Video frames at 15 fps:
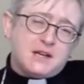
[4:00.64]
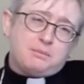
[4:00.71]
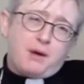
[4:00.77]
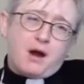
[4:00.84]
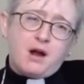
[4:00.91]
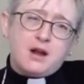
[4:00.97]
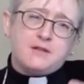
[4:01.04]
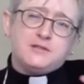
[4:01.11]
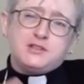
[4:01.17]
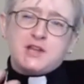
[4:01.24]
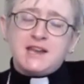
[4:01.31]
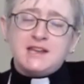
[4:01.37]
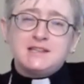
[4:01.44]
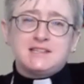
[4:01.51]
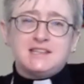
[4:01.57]
part of
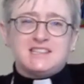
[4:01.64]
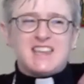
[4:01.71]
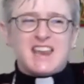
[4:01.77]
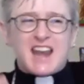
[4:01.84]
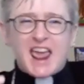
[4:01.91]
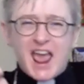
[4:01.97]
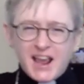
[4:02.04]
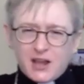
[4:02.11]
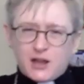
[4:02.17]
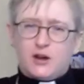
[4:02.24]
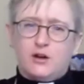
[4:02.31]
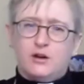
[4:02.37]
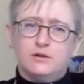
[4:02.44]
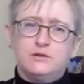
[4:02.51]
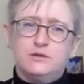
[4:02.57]
Genesis that
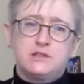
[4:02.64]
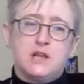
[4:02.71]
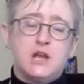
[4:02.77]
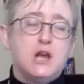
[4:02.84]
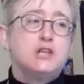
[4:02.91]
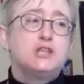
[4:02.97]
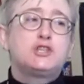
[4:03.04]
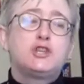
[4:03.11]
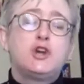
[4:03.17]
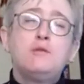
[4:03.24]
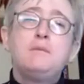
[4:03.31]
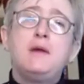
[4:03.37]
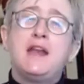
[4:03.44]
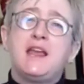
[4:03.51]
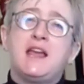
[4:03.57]
echoes so
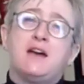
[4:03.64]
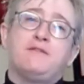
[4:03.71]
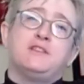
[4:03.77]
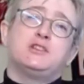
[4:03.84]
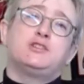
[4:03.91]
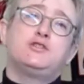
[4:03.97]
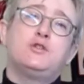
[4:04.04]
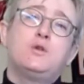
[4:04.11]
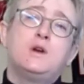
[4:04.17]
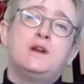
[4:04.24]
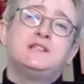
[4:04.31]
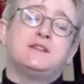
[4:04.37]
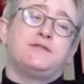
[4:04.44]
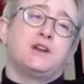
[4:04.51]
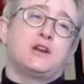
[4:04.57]
many of the stories
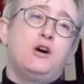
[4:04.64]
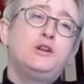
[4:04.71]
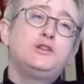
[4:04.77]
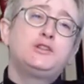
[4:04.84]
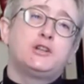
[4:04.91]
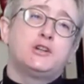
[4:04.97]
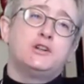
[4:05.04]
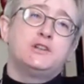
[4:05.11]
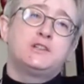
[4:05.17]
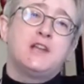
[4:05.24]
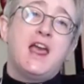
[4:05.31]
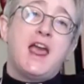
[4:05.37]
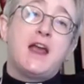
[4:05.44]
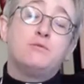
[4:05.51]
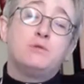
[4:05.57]
of the cultures
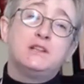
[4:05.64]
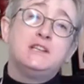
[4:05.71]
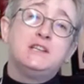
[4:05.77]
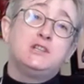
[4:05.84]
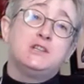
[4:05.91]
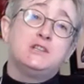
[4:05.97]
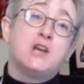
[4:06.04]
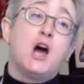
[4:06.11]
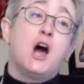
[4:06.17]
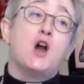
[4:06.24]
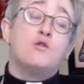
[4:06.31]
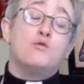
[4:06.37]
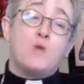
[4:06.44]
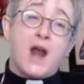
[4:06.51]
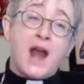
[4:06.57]
and religions
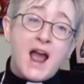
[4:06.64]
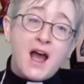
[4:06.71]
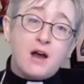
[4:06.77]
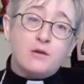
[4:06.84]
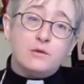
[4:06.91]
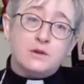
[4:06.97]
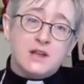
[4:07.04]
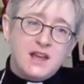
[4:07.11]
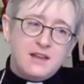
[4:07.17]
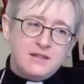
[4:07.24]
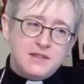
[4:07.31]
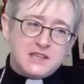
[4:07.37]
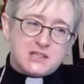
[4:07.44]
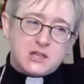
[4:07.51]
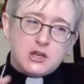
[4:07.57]
around
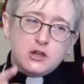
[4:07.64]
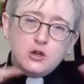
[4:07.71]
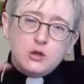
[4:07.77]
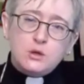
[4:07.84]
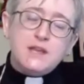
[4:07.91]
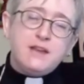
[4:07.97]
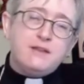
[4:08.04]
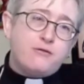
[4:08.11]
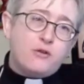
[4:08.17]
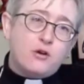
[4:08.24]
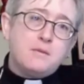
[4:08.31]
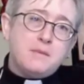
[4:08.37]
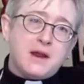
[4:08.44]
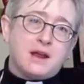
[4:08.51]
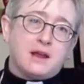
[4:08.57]
this newly
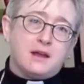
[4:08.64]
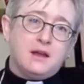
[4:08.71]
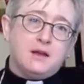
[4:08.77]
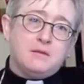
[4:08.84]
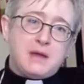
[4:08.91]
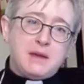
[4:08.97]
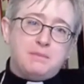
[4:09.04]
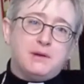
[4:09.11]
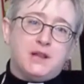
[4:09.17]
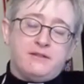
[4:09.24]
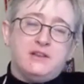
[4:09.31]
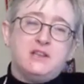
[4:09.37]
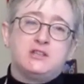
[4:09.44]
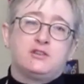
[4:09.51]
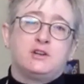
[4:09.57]
forming people of
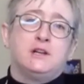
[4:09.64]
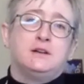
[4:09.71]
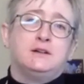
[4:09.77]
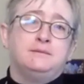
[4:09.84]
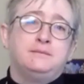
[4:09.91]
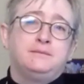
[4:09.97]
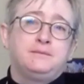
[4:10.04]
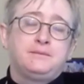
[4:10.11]
Israel.